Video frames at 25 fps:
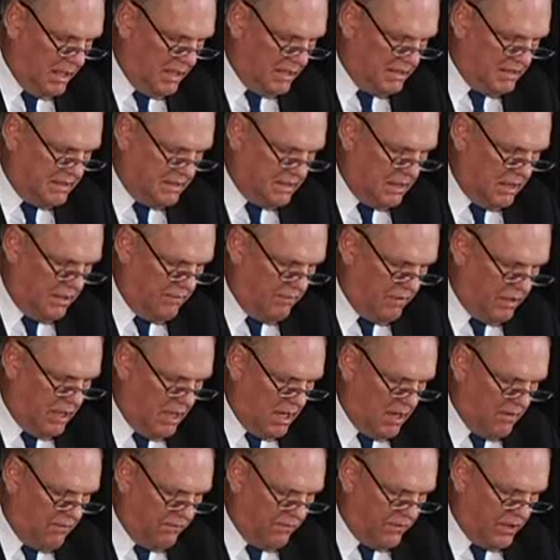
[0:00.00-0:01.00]
Stephen
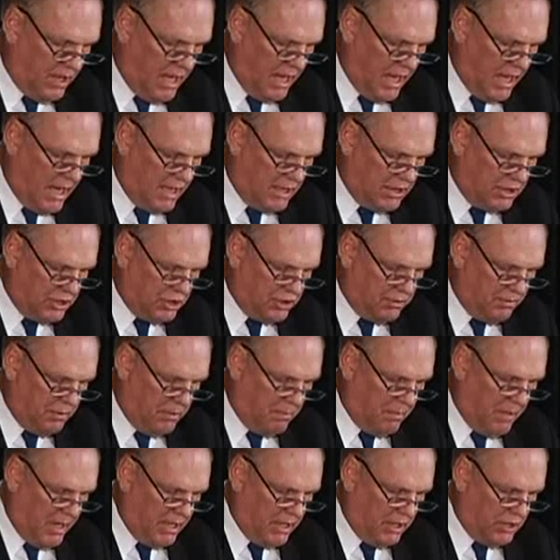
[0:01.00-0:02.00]
F. Cash, the
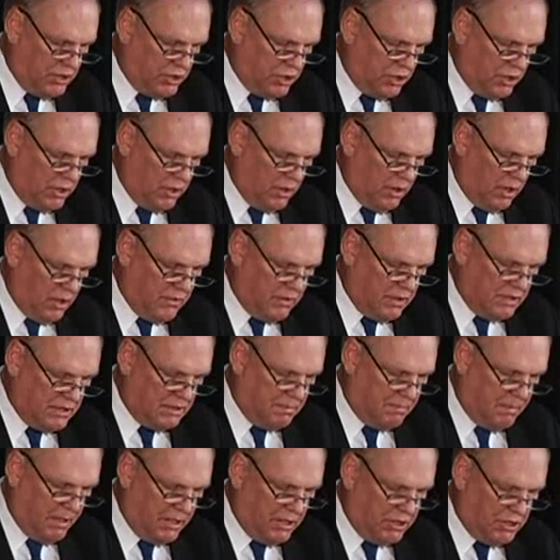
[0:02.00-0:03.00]
manager of the
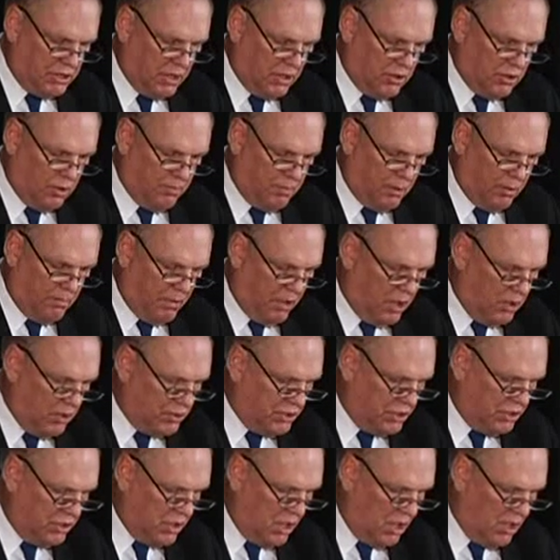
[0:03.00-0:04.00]
Space Shuttle
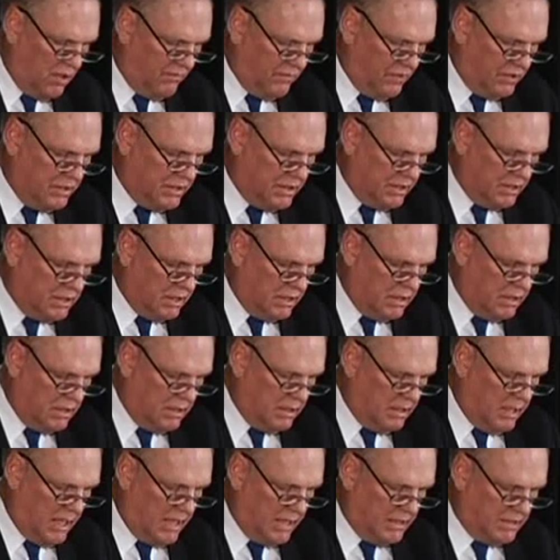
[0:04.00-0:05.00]
Propulsion Office at the
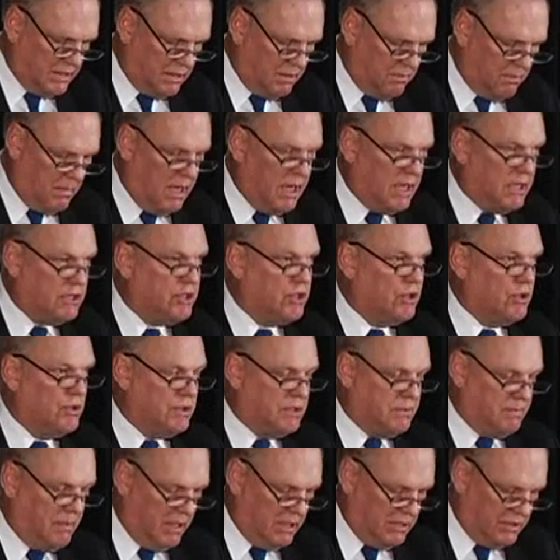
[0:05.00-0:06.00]
NASA Marshall
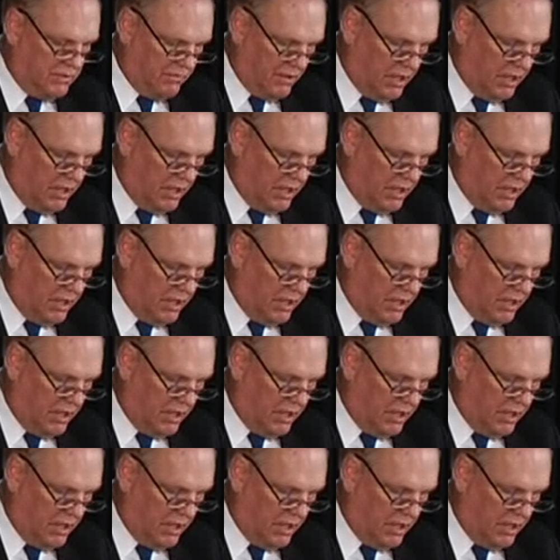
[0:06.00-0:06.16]
Space